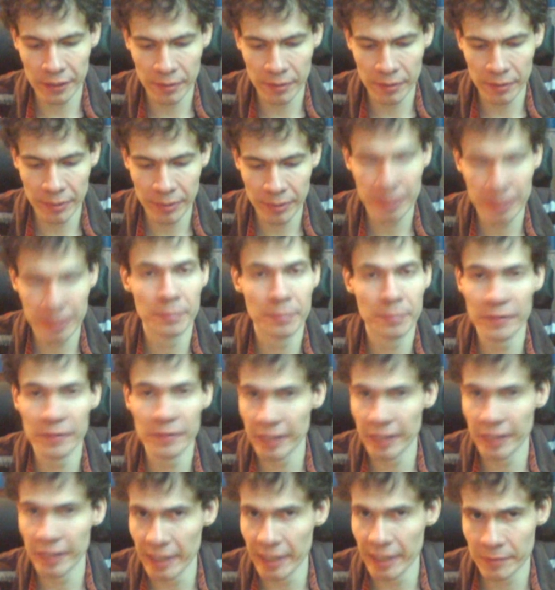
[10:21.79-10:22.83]
Brent
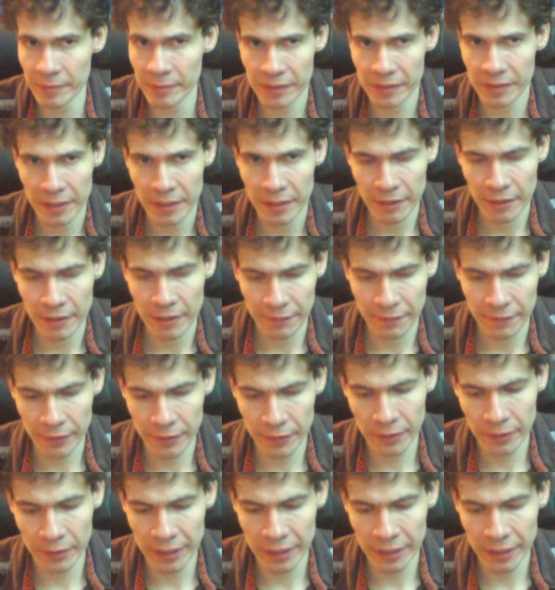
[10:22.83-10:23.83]
Spivey games feel